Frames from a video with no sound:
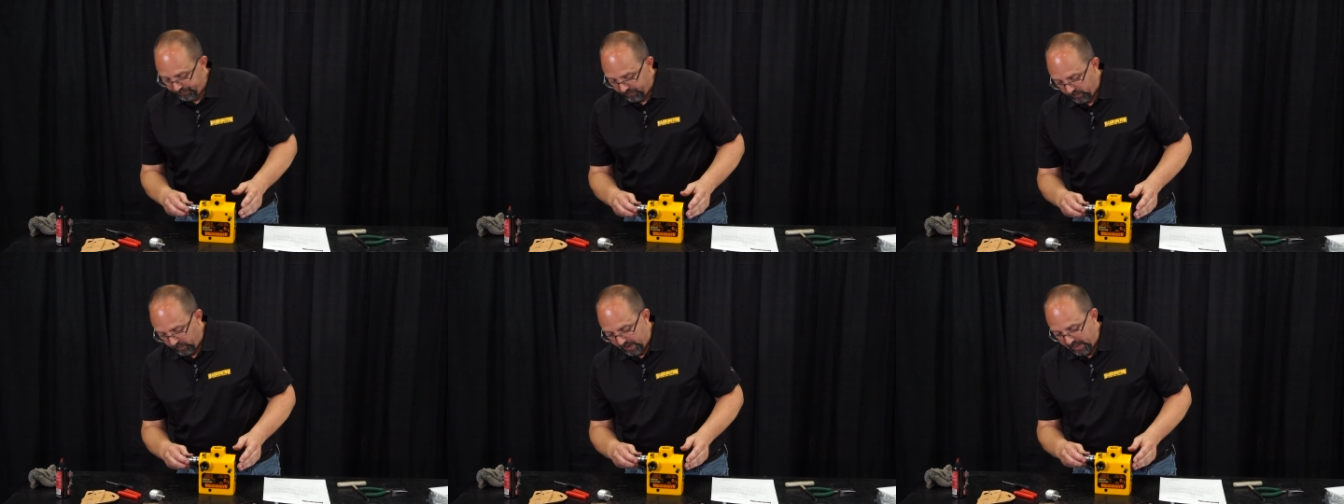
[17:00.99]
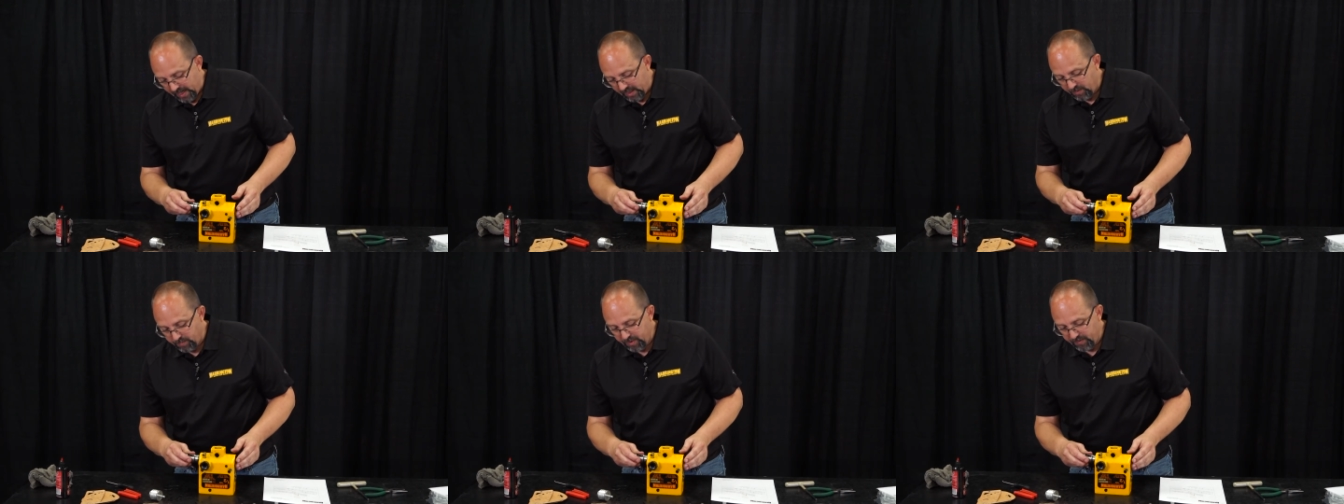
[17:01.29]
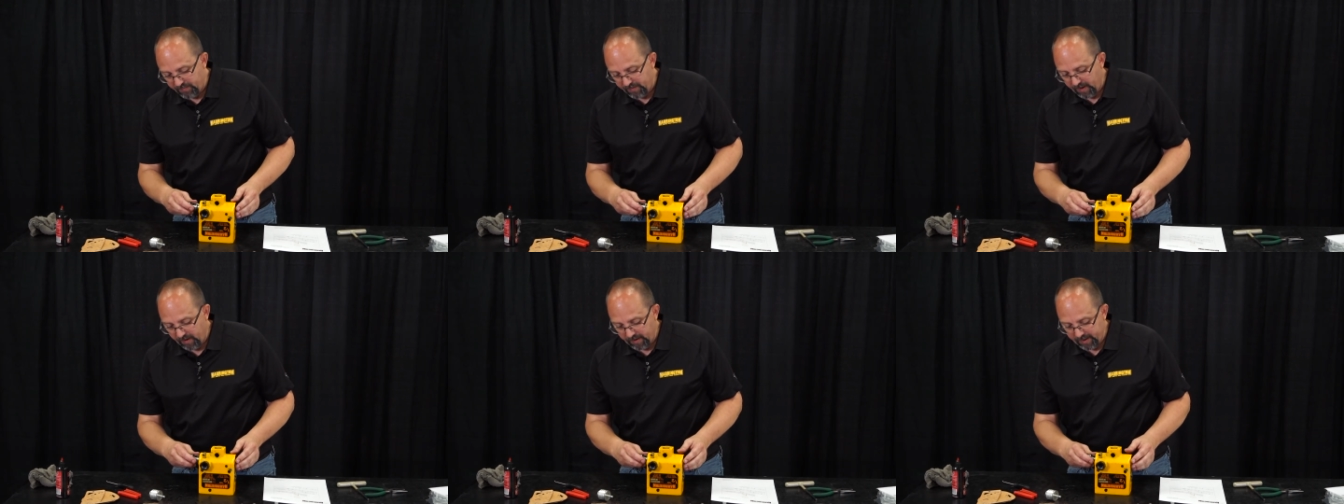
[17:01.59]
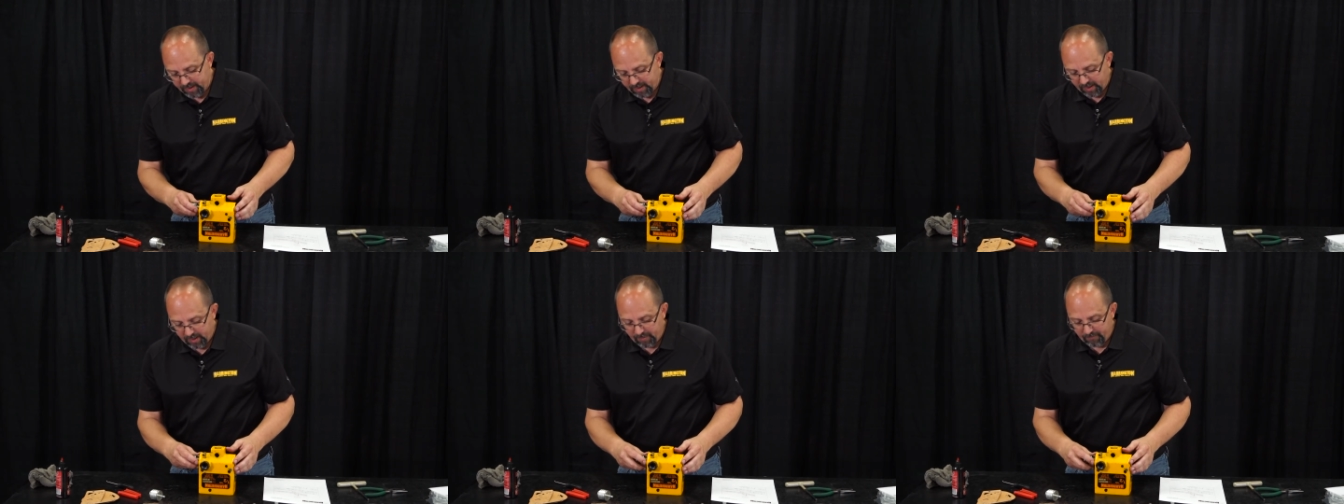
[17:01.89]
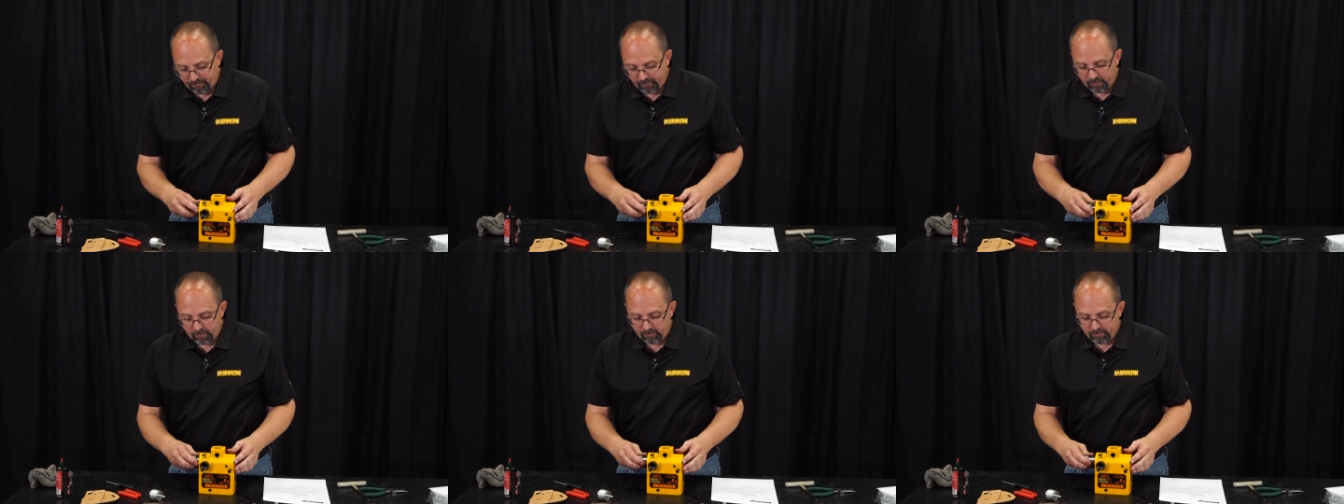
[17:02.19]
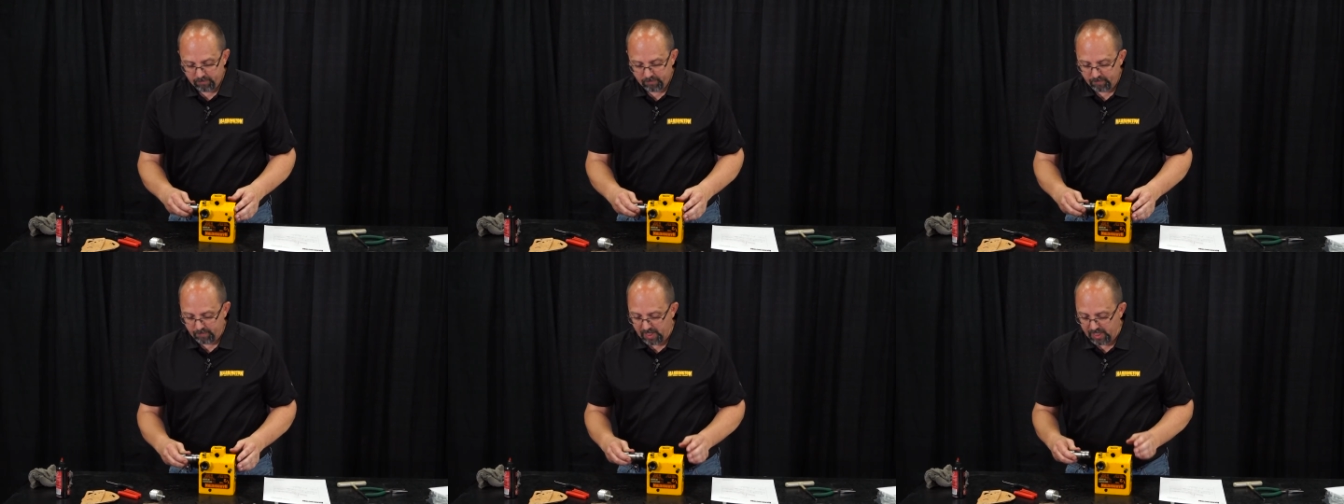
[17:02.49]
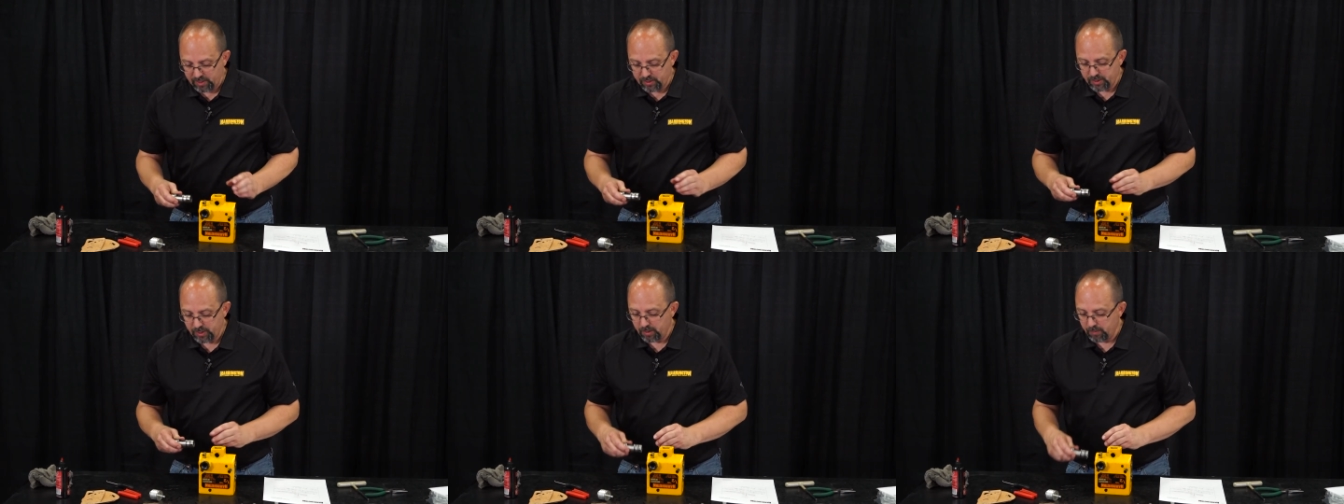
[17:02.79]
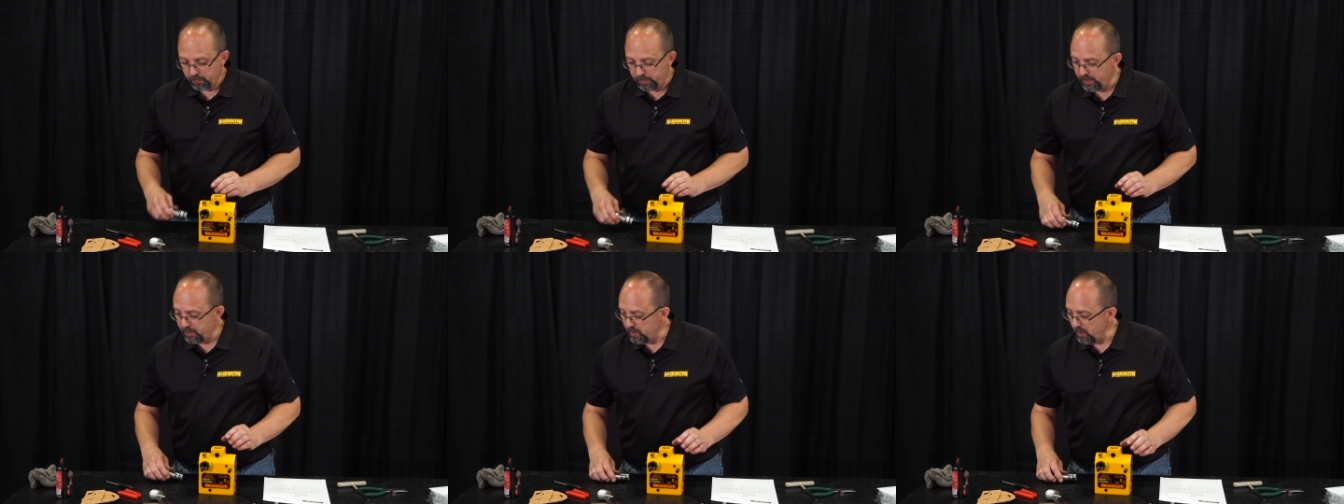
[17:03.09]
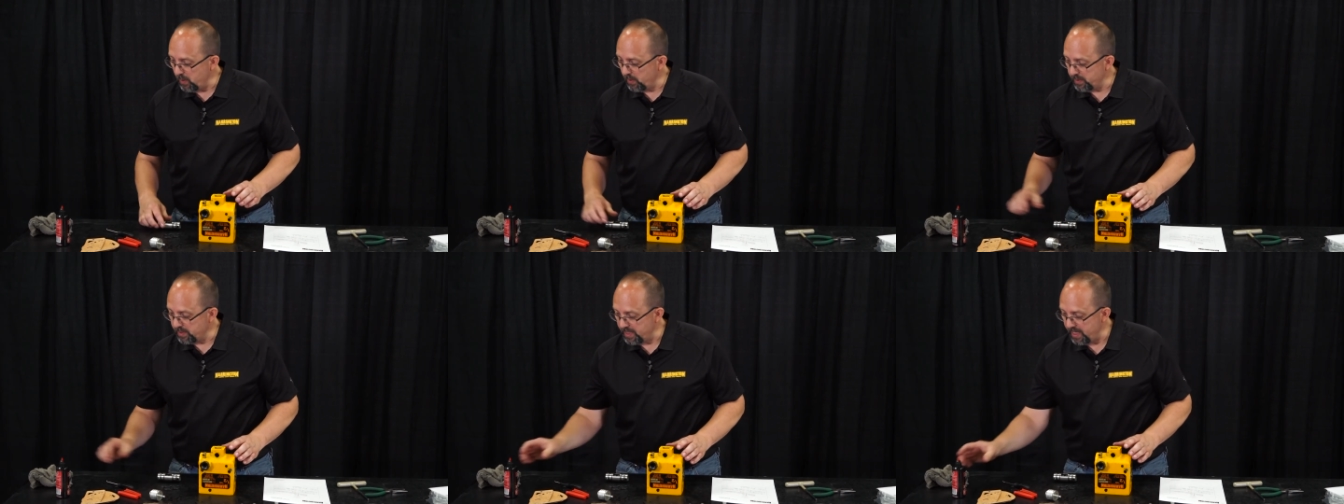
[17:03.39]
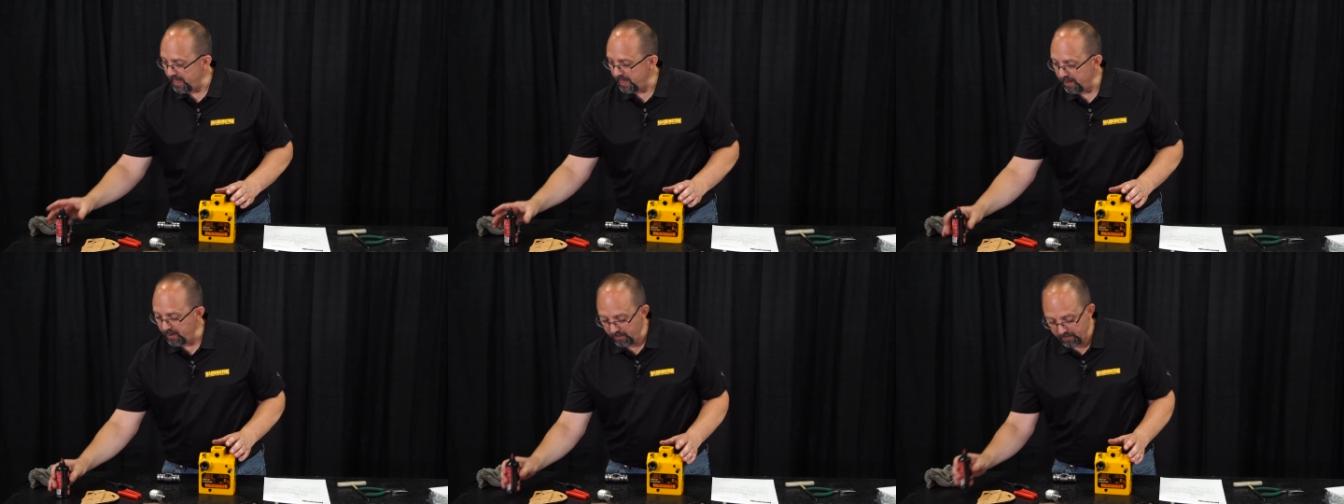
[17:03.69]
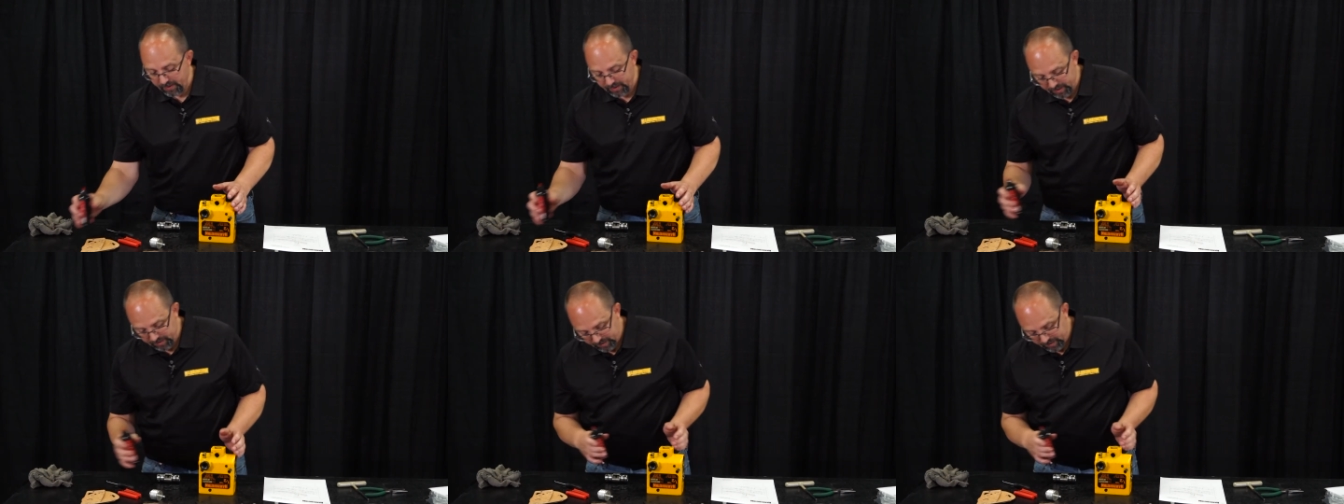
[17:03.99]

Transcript: We have to be very careful, make sure that we don't tear any of